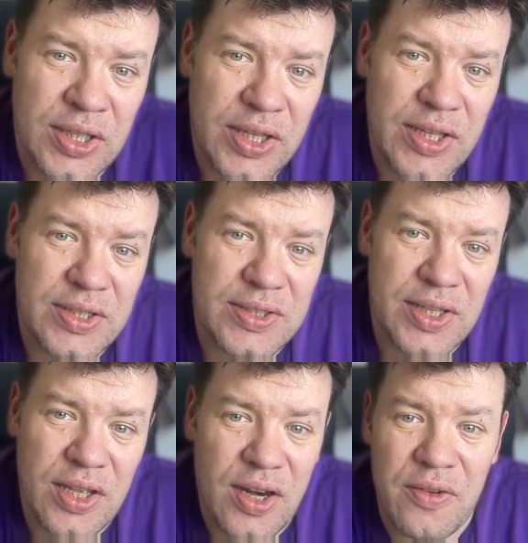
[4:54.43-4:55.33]
It's
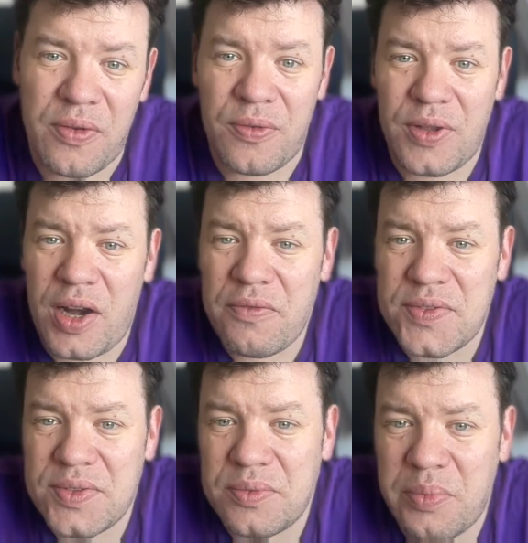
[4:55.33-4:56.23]
the graph of
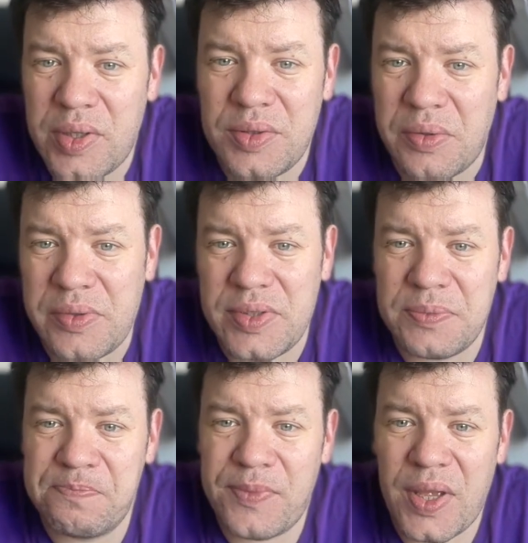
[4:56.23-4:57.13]
graphs, but it's
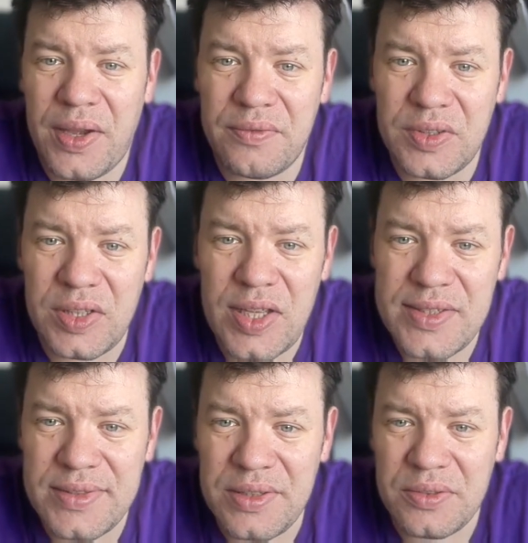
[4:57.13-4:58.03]
you have the
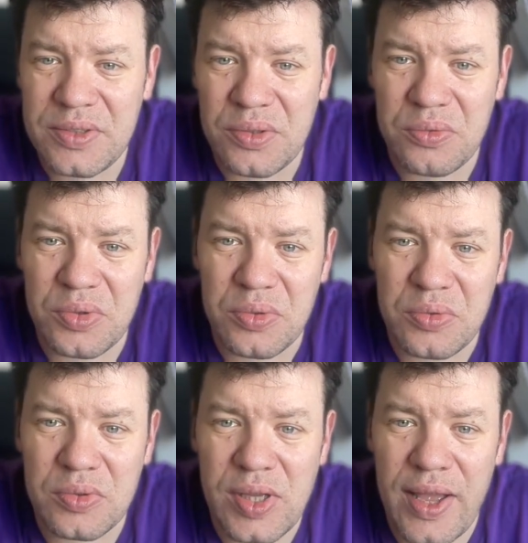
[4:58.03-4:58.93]
nesting, so you
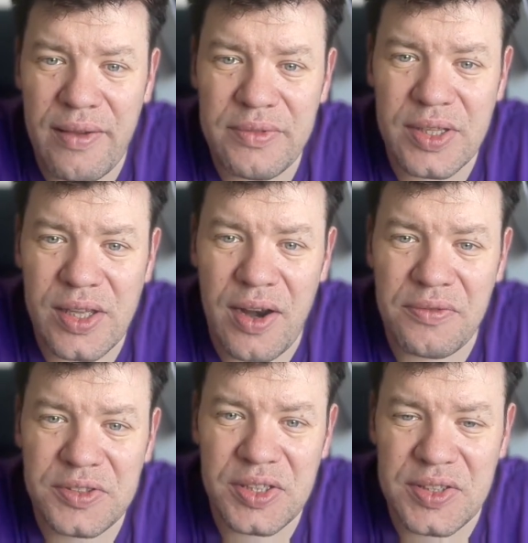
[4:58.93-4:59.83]
could have the
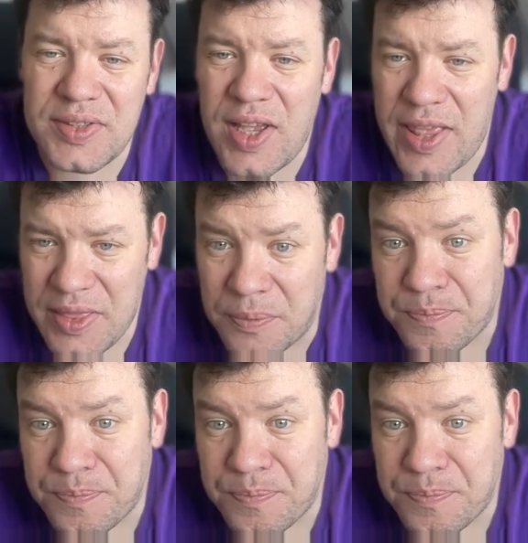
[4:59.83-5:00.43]
graphs inside.